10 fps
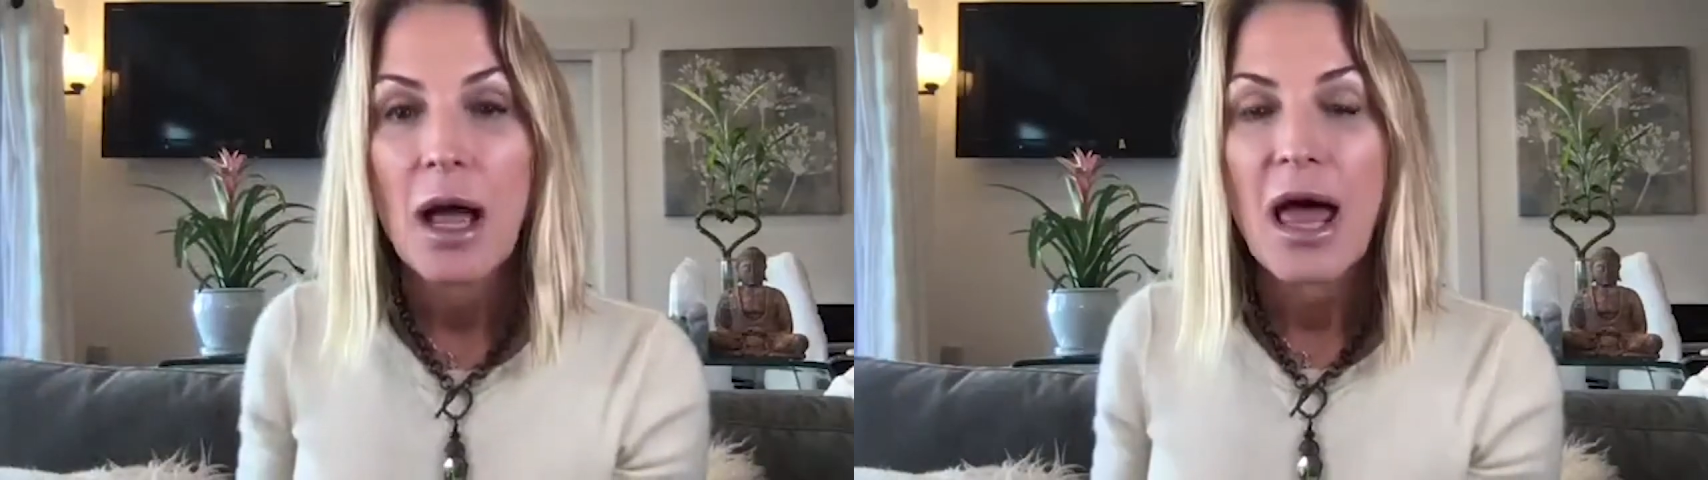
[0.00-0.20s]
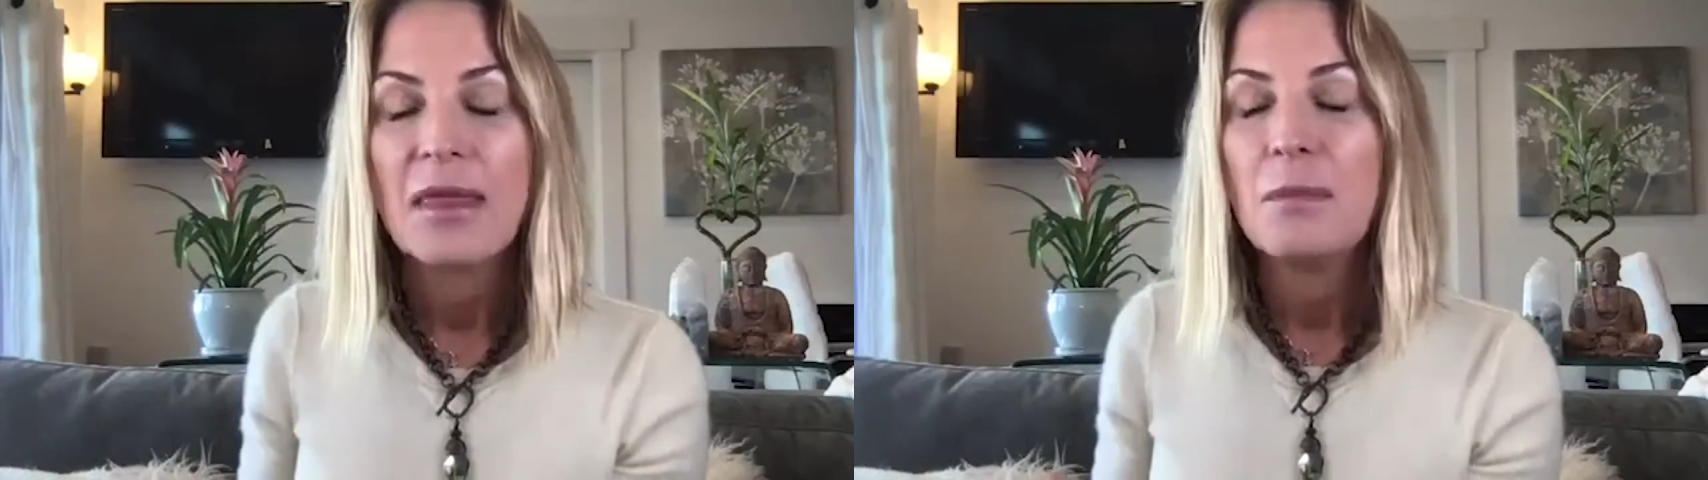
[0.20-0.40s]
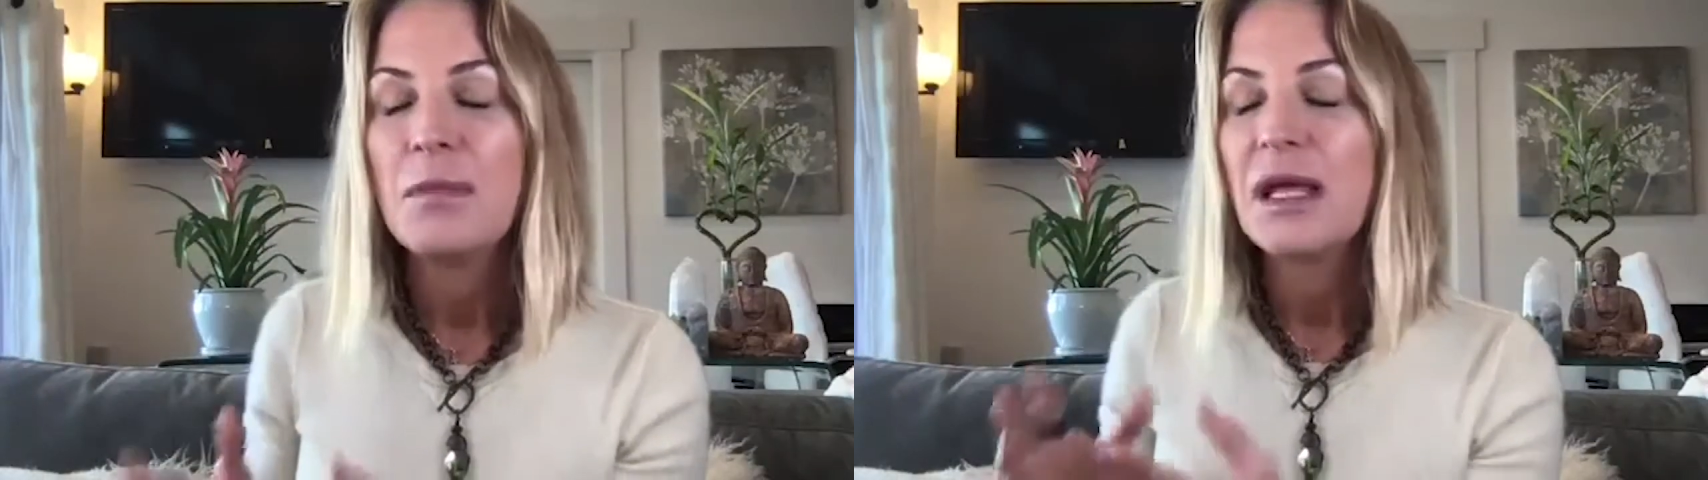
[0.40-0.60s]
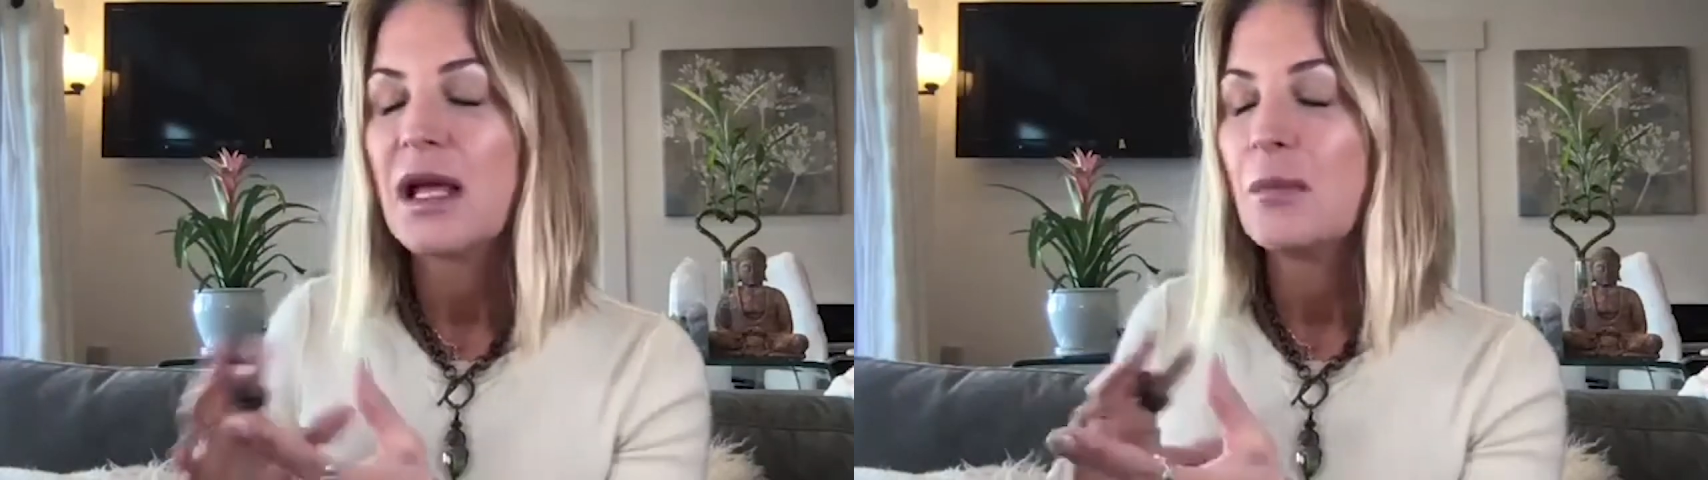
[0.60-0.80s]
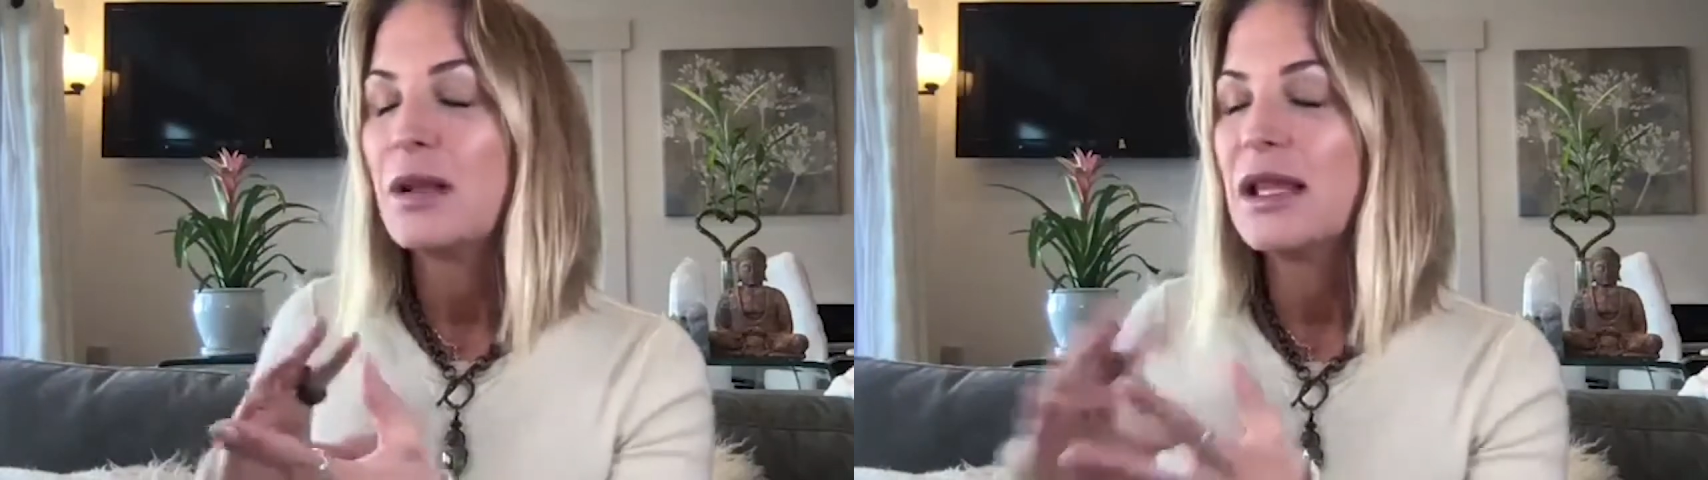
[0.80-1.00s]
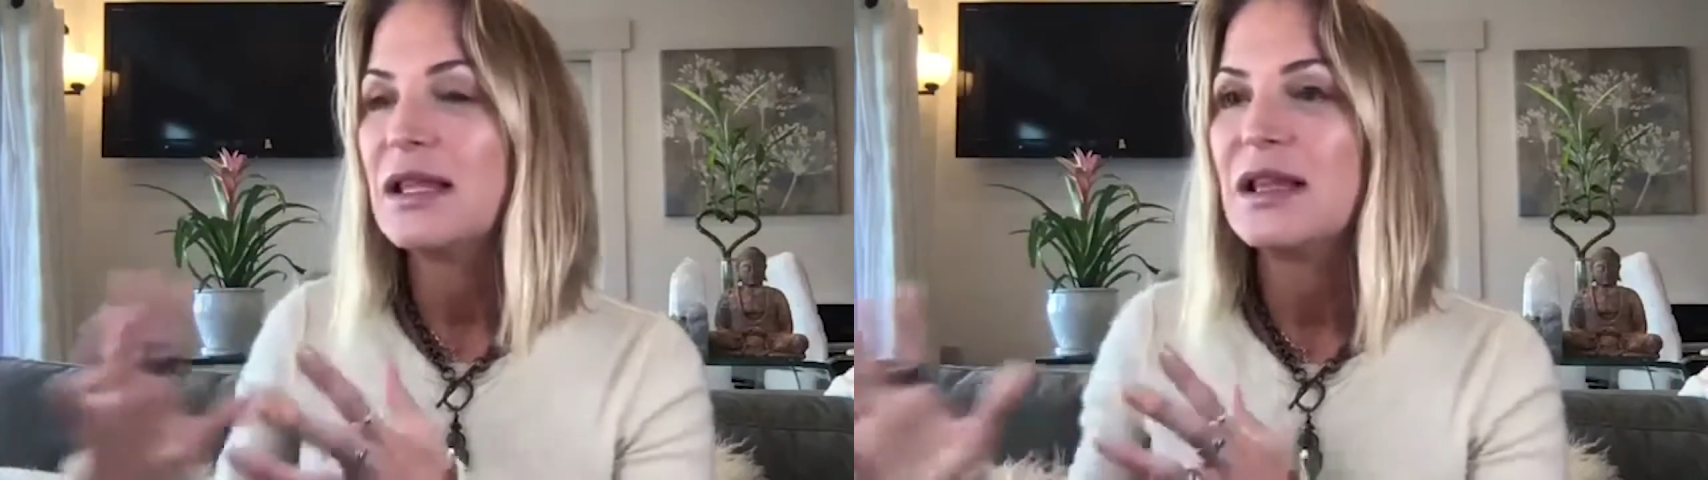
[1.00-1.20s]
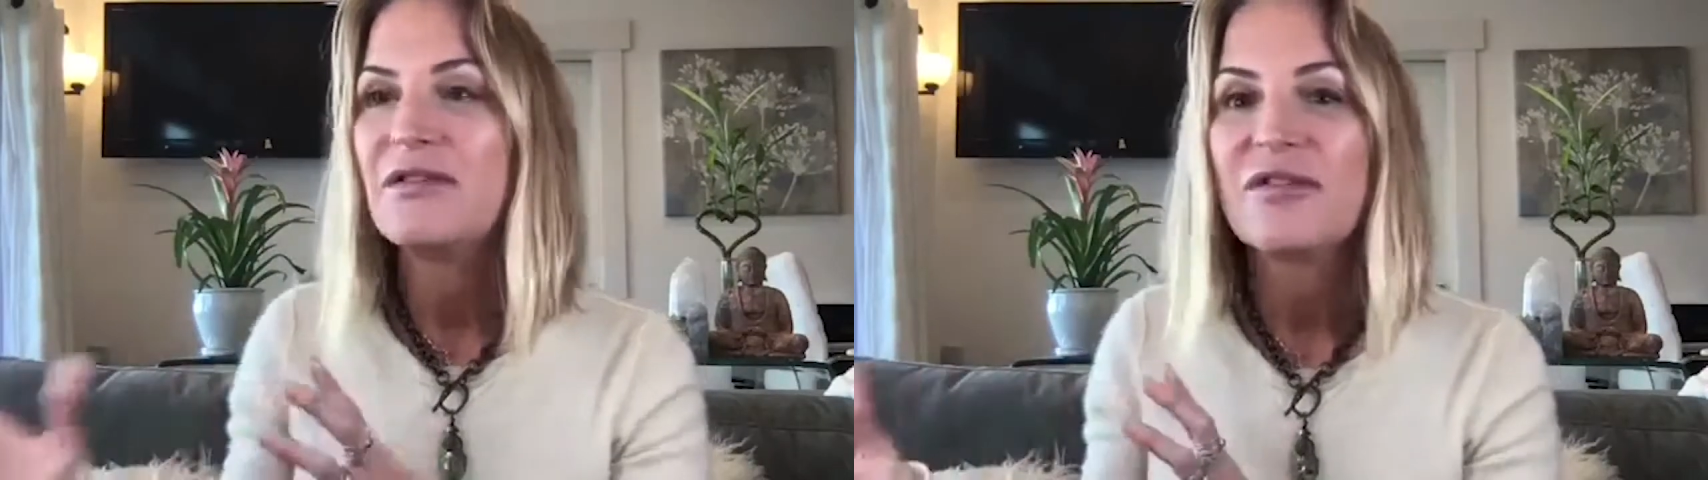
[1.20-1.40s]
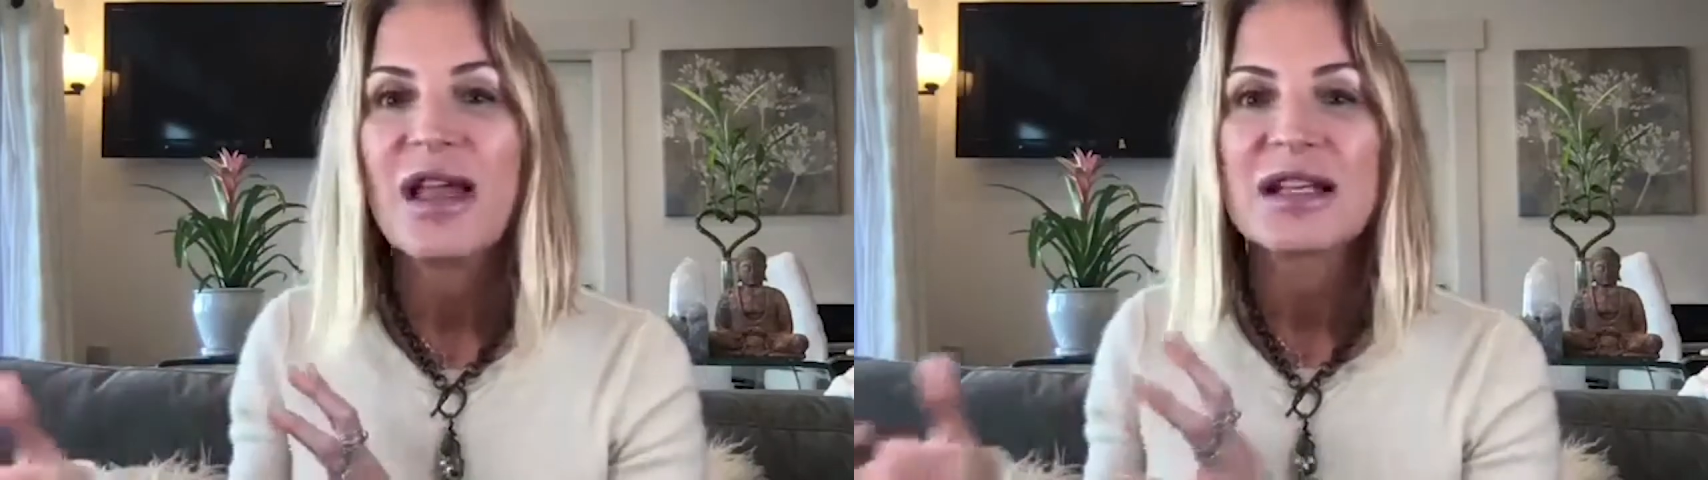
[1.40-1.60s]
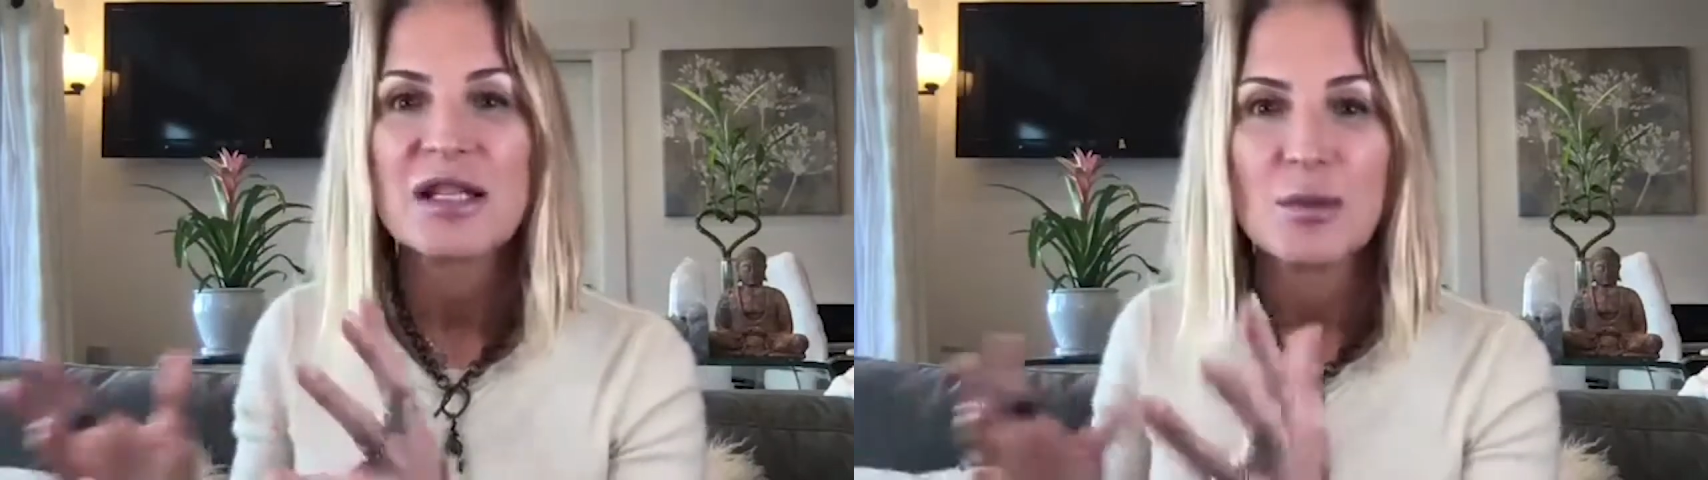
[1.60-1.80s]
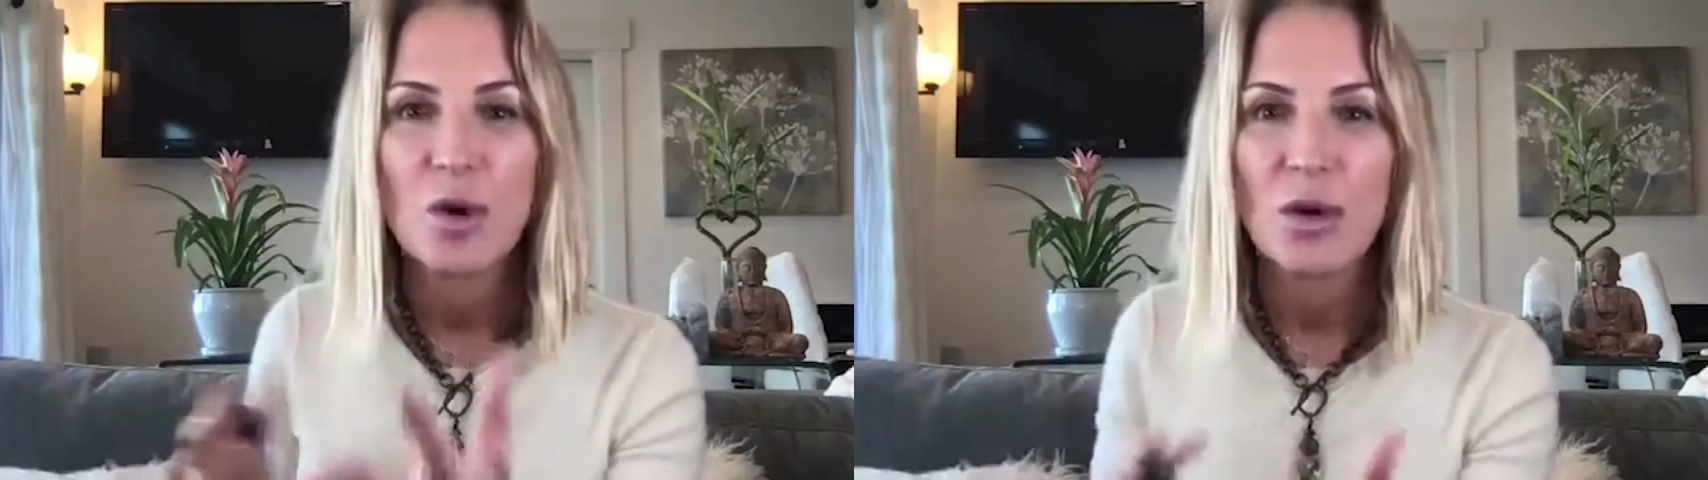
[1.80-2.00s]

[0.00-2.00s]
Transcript: and then being completely flexible